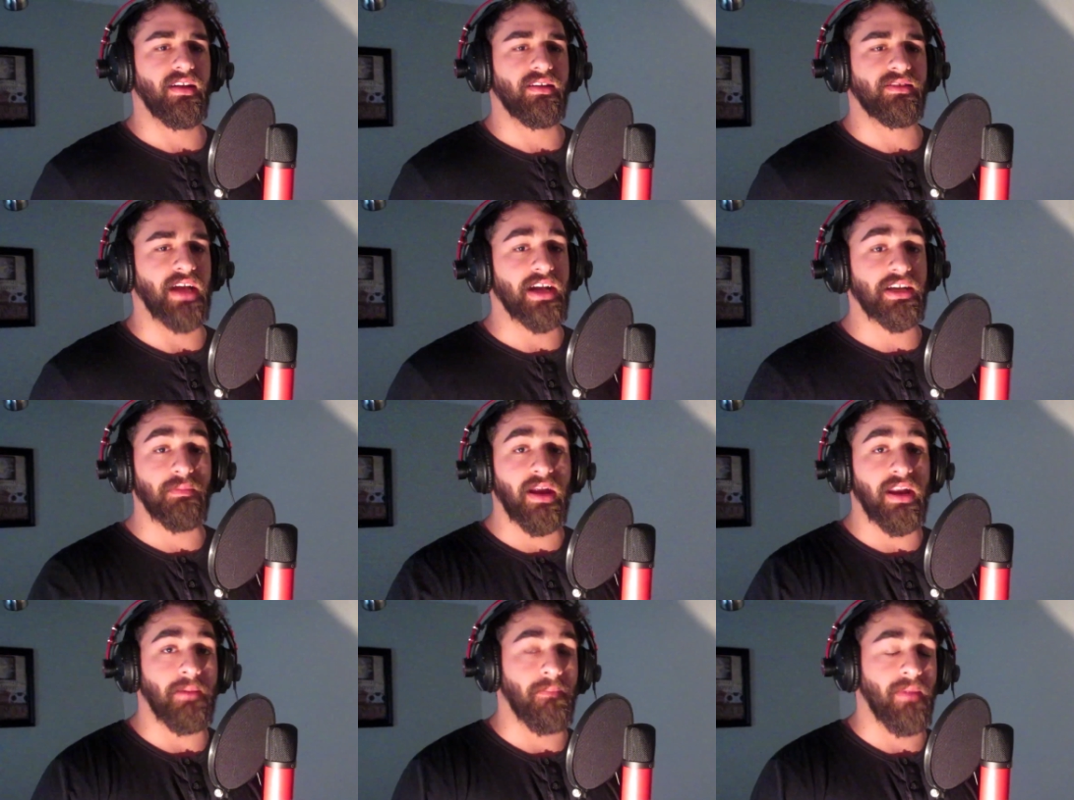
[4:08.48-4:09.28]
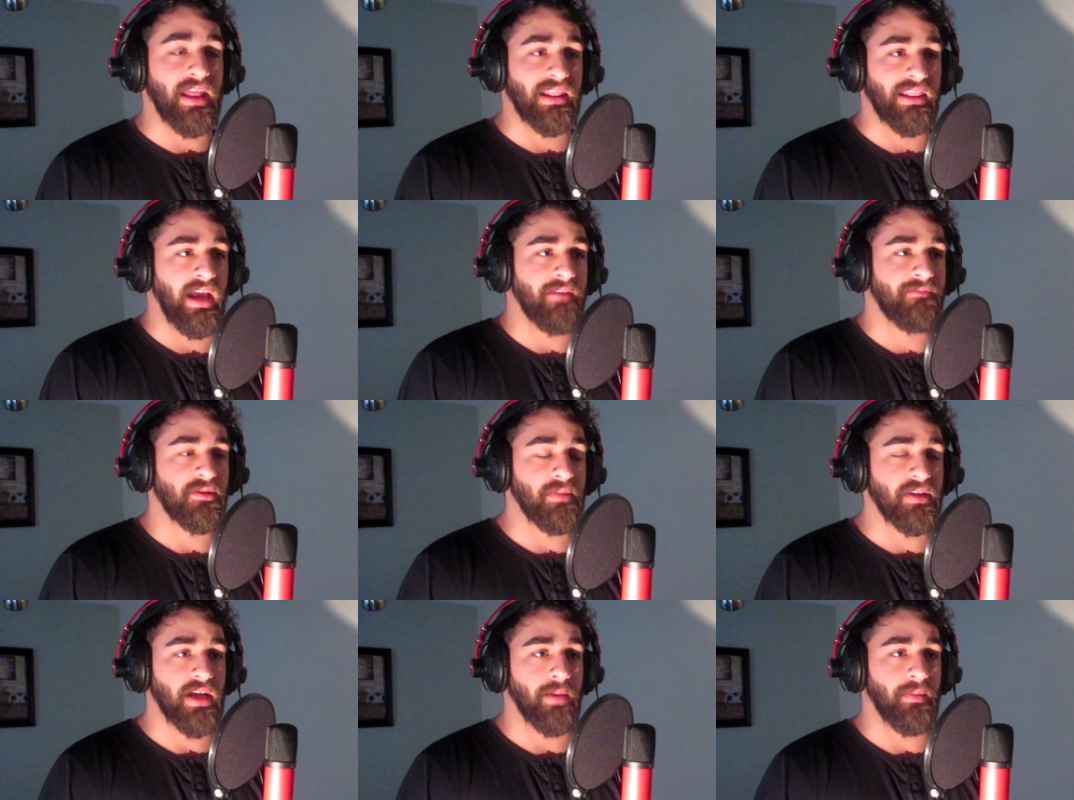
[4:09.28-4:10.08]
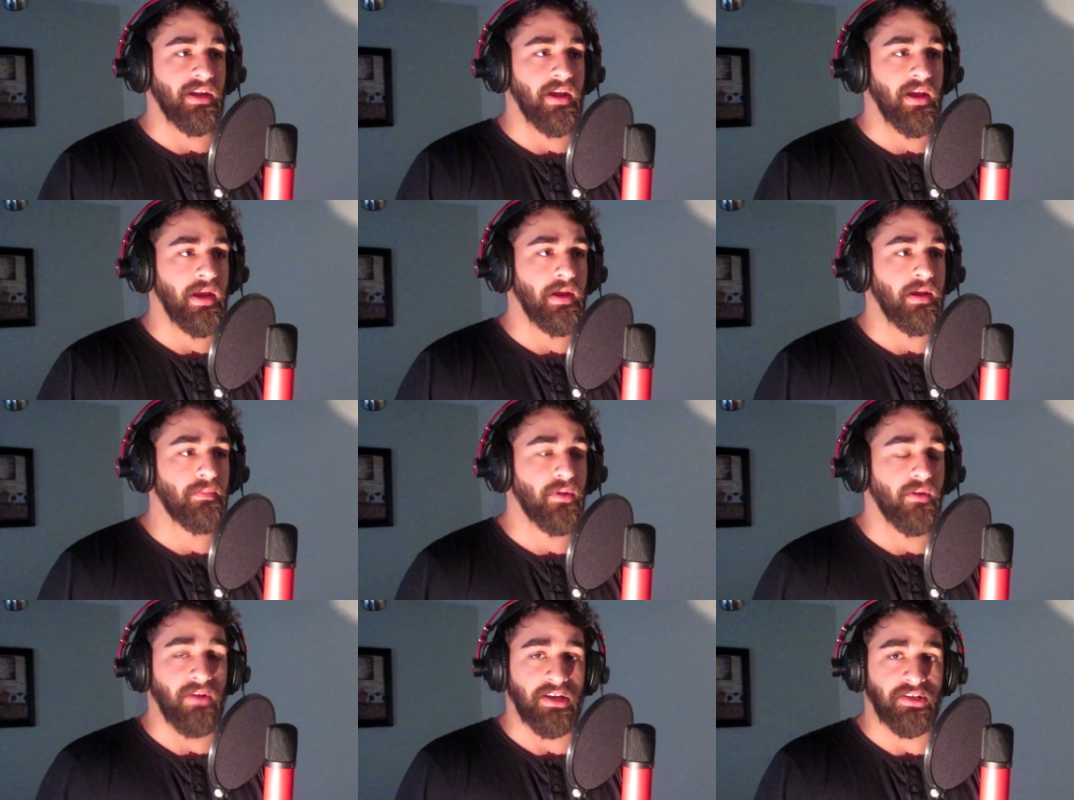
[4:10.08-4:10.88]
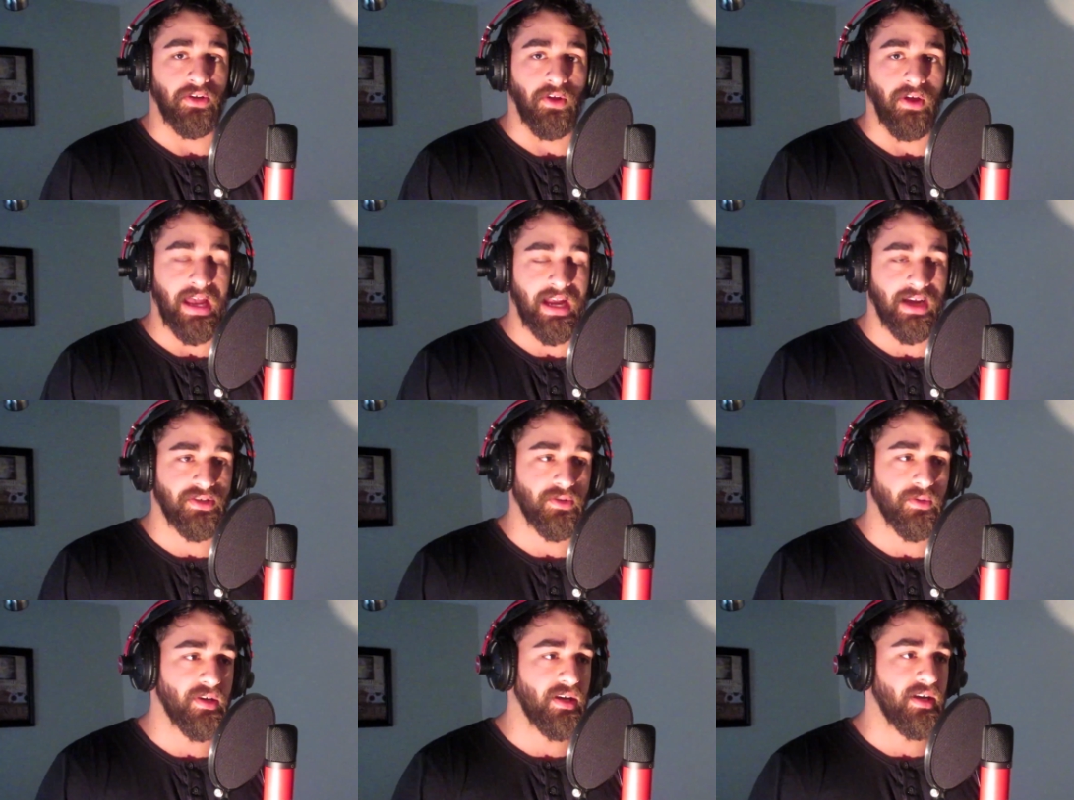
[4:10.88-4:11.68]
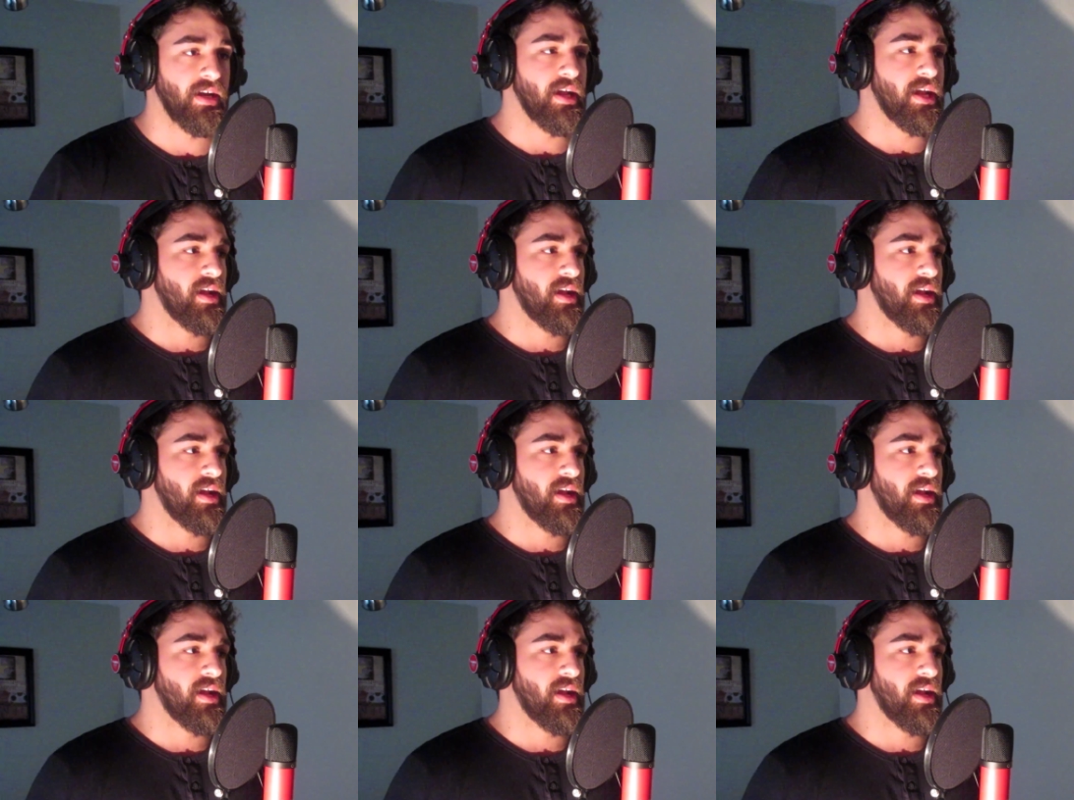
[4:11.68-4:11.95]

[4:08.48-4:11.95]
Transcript: documenting my life to becoming a professional actor.